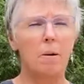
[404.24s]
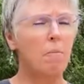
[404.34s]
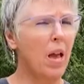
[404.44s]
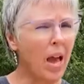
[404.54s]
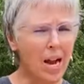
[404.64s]

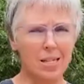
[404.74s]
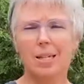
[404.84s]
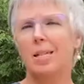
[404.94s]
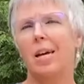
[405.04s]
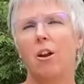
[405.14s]
Ask
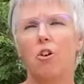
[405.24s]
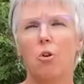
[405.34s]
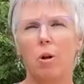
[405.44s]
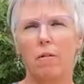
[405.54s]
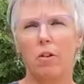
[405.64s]
us how to
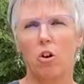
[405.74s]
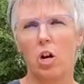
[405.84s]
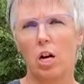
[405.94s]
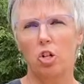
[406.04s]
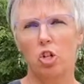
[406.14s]
do it if you're
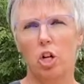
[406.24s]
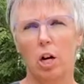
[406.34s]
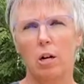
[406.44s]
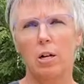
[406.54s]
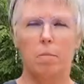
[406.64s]
not
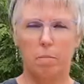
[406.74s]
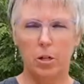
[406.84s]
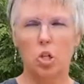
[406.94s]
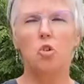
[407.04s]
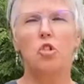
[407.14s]
sure. But
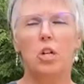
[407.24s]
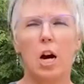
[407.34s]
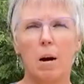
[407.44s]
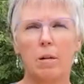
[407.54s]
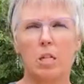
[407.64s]
use the
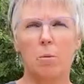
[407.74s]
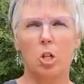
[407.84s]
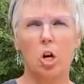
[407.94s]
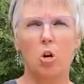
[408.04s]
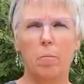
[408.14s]
comments
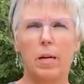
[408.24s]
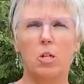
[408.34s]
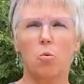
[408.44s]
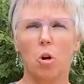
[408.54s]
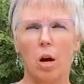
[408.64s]
below
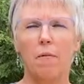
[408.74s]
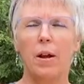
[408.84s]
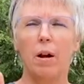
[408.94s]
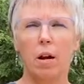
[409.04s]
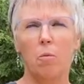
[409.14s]
because we're on
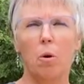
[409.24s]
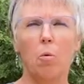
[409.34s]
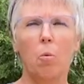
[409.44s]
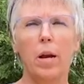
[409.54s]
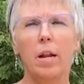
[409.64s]
there and we're
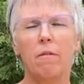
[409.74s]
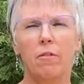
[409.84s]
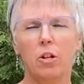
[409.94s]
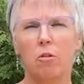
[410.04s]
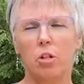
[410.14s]
waiting
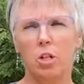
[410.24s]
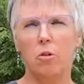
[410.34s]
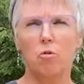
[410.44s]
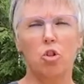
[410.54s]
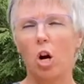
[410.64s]
for you
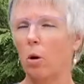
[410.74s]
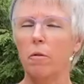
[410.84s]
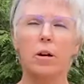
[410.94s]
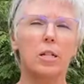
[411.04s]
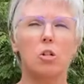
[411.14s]
to talk
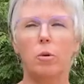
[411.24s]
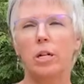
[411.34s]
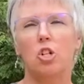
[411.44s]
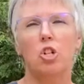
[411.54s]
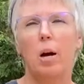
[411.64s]
with us so we
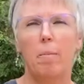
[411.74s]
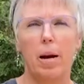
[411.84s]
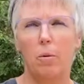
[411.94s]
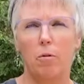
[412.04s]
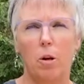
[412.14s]
can chat
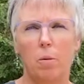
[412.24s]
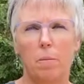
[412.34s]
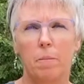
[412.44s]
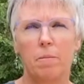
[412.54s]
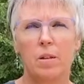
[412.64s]
back with you.
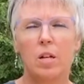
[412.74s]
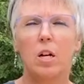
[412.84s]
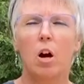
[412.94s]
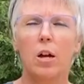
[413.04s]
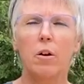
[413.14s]

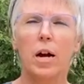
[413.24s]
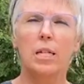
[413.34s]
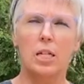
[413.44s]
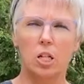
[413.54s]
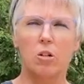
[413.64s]
All right, you
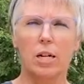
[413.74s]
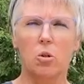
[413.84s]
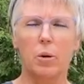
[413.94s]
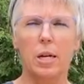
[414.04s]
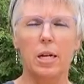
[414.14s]
guys, until next
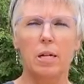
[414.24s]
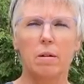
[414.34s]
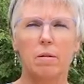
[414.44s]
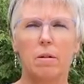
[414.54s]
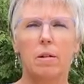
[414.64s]
week,
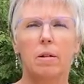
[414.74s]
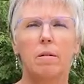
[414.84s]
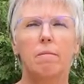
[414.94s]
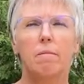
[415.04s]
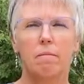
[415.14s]

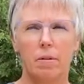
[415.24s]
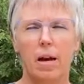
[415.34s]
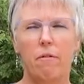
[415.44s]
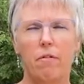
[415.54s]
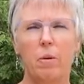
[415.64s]

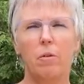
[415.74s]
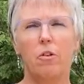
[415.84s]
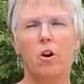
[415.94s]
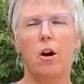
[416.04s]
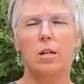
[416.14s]
have fun with
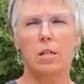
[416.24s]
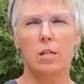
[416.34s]
your dogs.